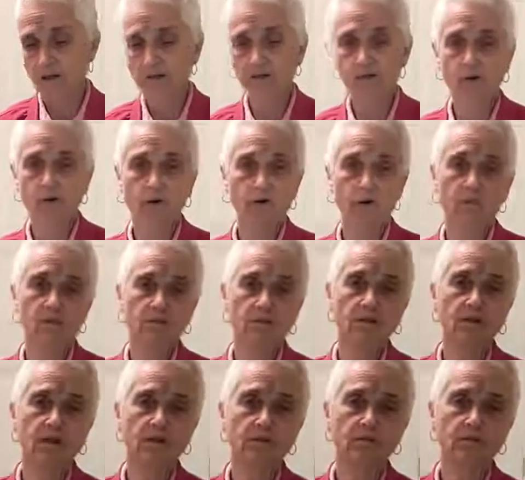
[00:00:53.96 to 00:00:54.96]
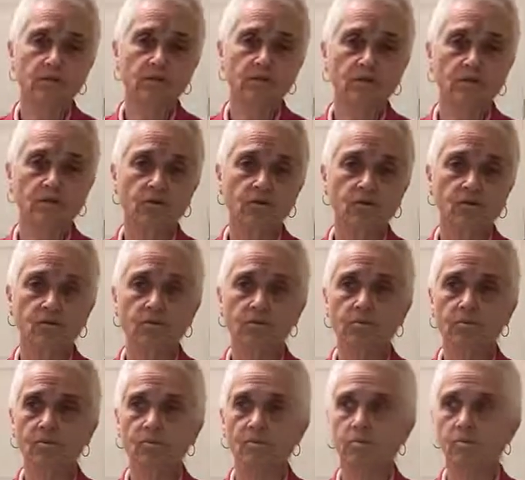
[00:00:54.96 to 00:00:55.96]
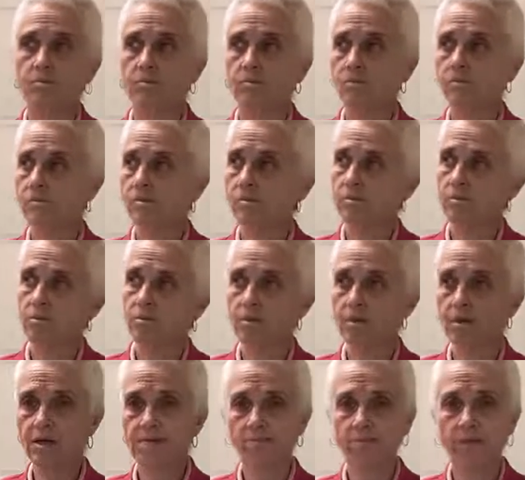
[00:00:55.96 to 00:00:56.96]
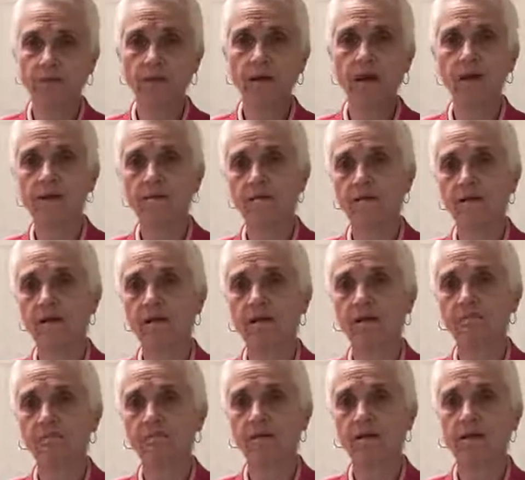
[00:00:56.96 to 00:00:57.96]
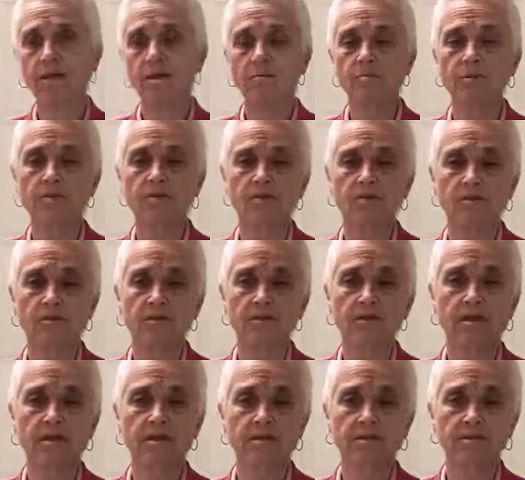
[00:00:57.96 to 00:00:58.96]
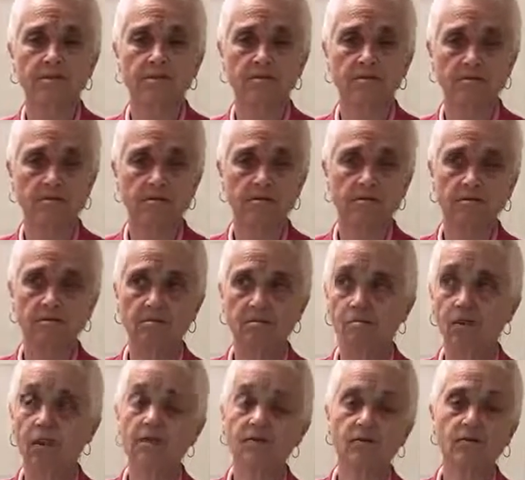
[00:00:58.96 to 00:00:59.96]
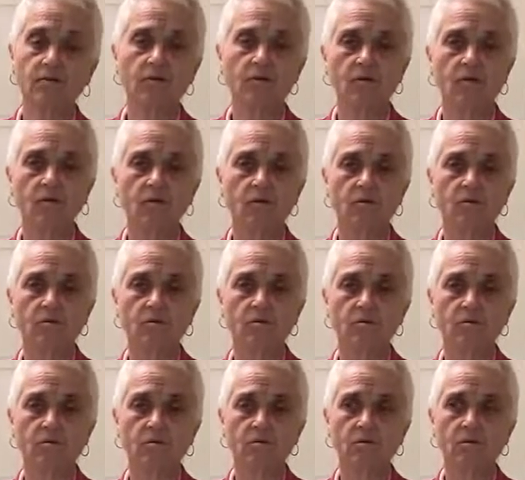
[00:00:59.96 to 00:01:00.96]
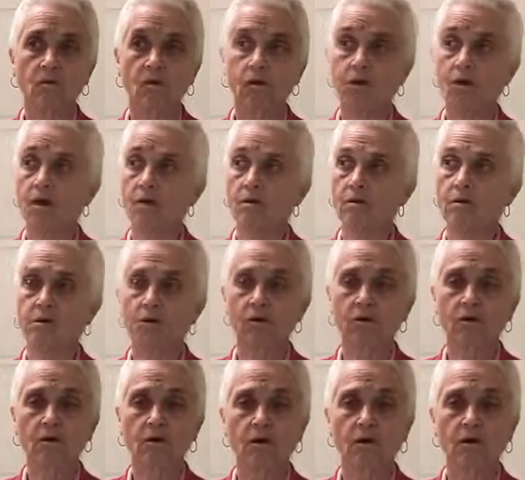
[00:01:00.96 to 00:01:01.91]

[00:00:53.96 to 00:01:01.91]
So I wasn't able to keep the pace that I've been keeping for the last month or so, or longer,